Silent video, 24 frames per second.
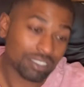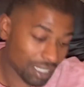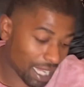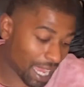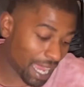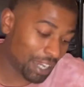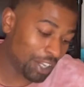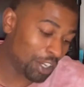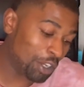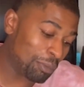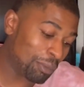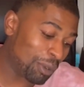
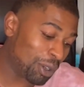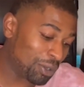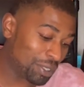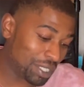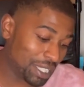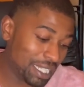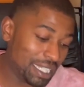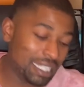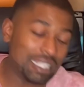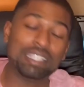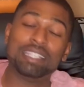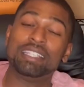Ain't no more
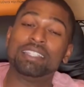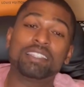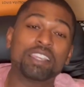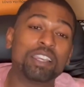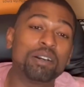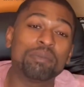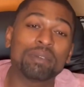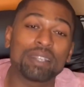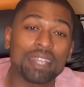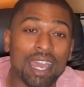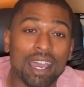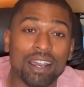Yeezys
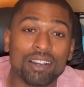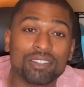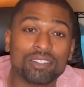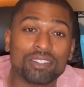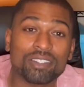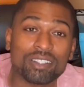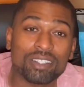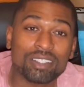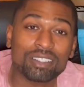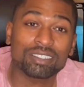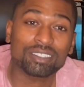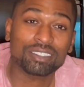coming out,
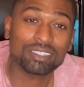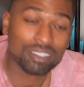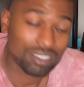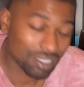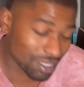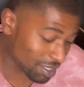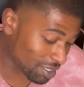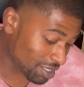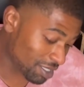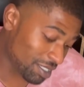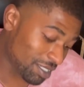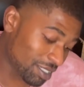so
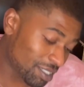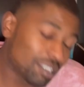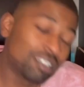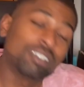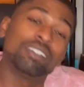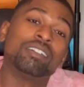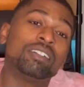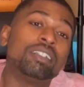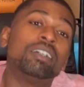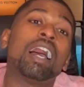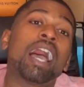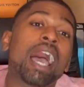
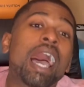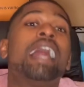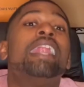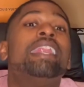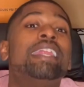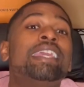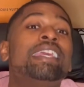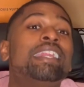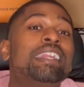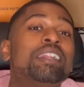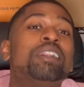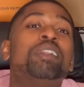I
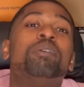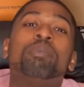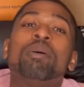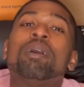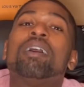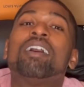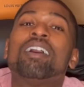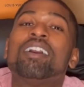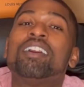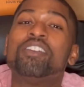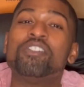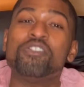needed a
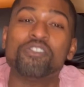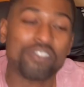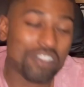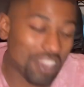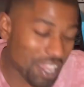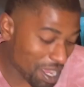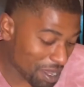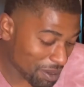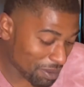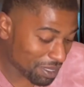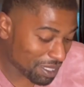pair, you feel